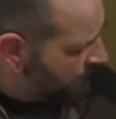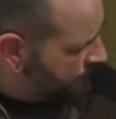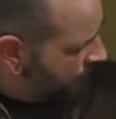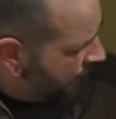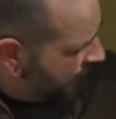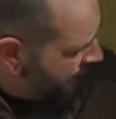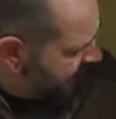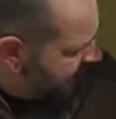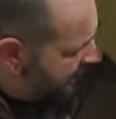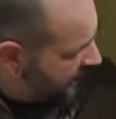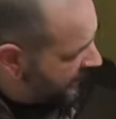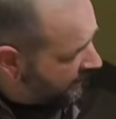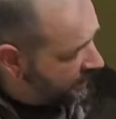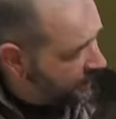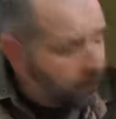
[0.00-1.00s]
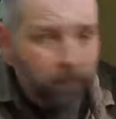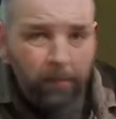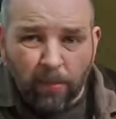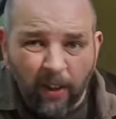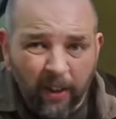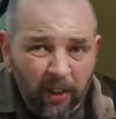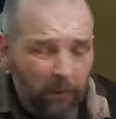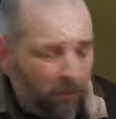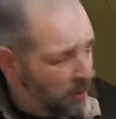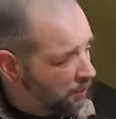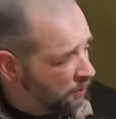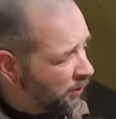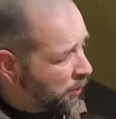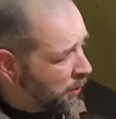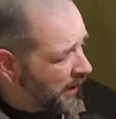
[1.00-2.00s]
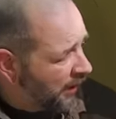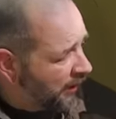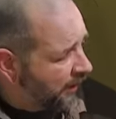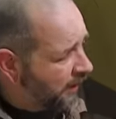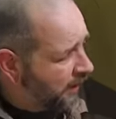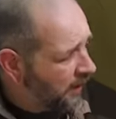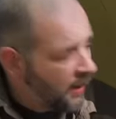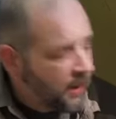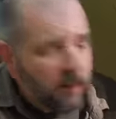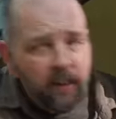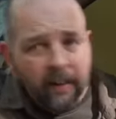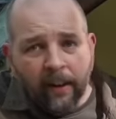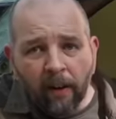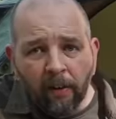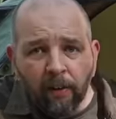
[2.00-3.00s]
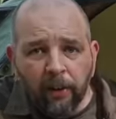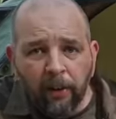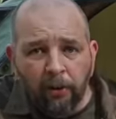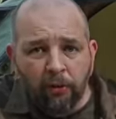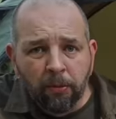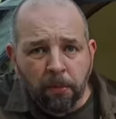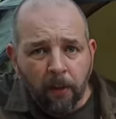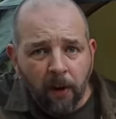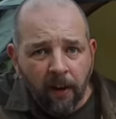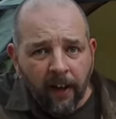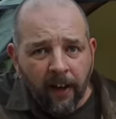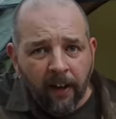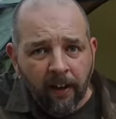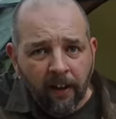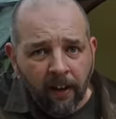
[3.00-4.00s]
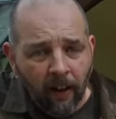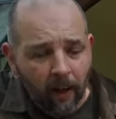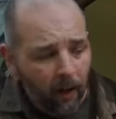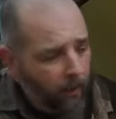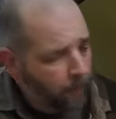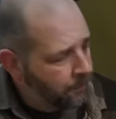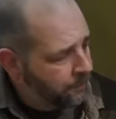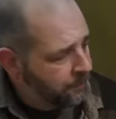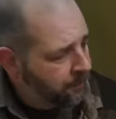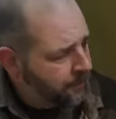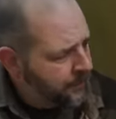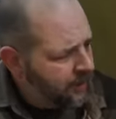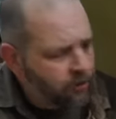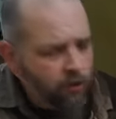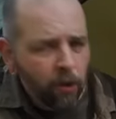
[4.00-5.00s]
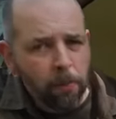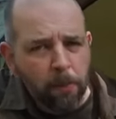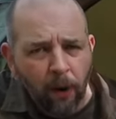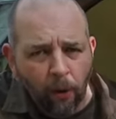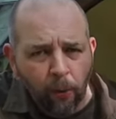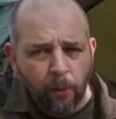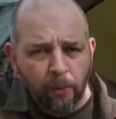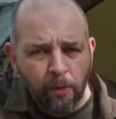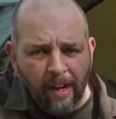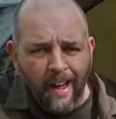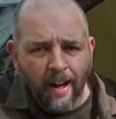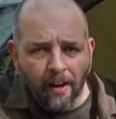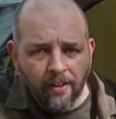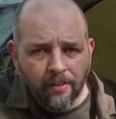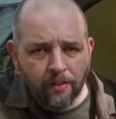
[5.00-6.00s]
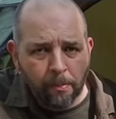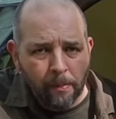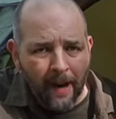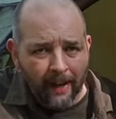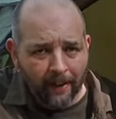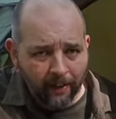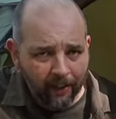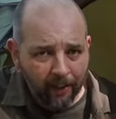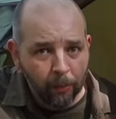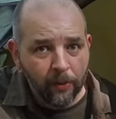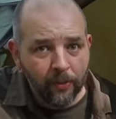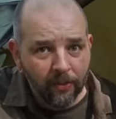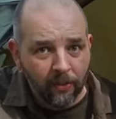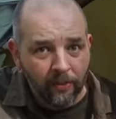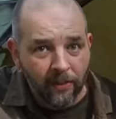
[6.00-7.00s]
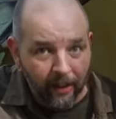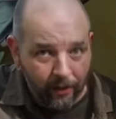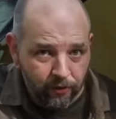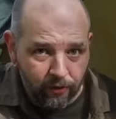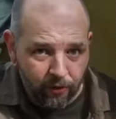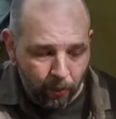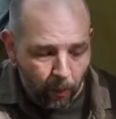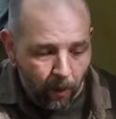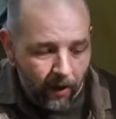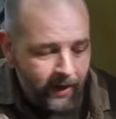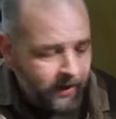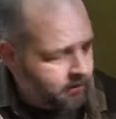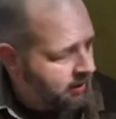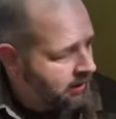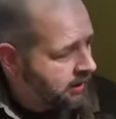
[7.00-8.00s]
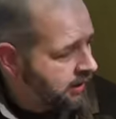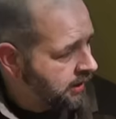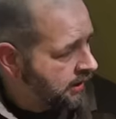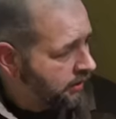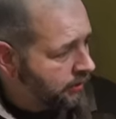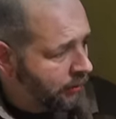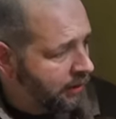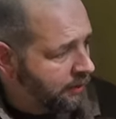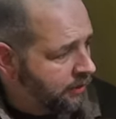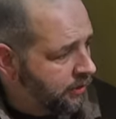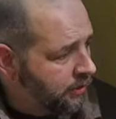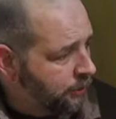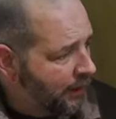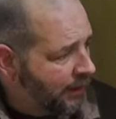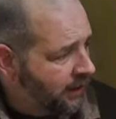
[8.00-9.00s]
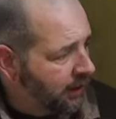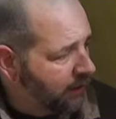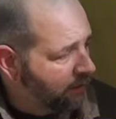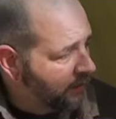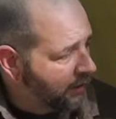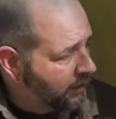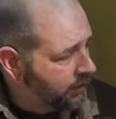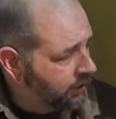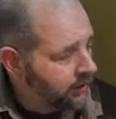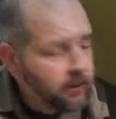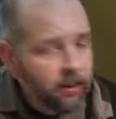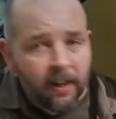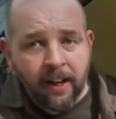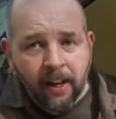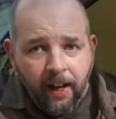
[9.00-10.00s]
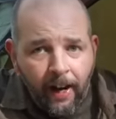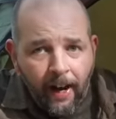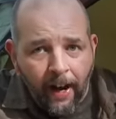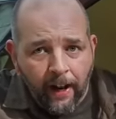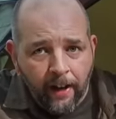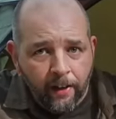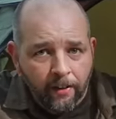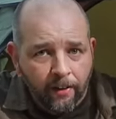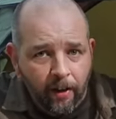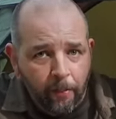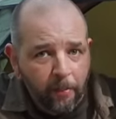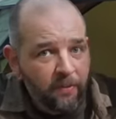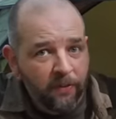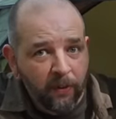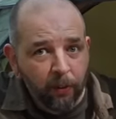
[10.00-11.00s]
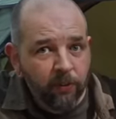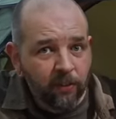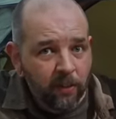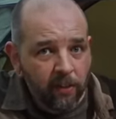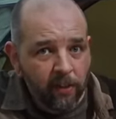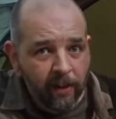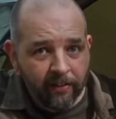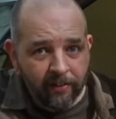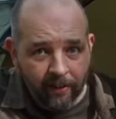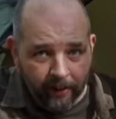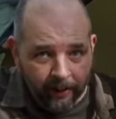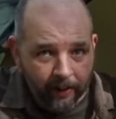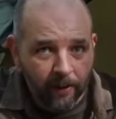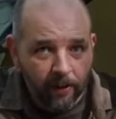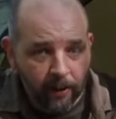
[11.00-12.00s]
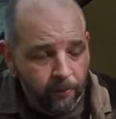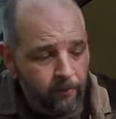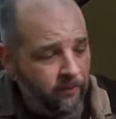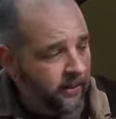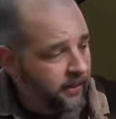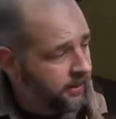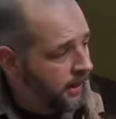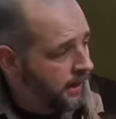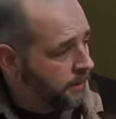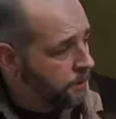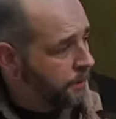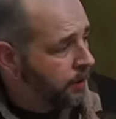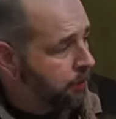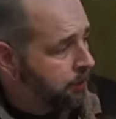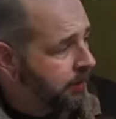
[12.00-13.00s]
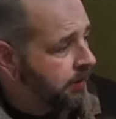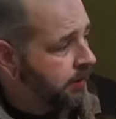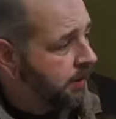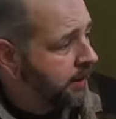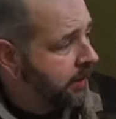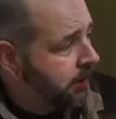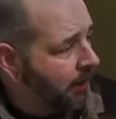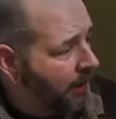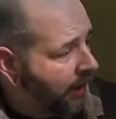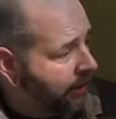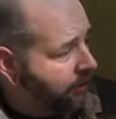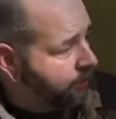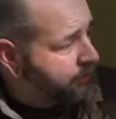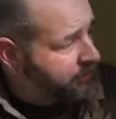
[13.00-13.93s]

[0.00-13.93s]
but plenty of room for one. Now I use my um, Topo Luxe mat in here which is extra wide rather than the regular version and um, it fills it nicely. I'll inflate that in a moment. Uh, you've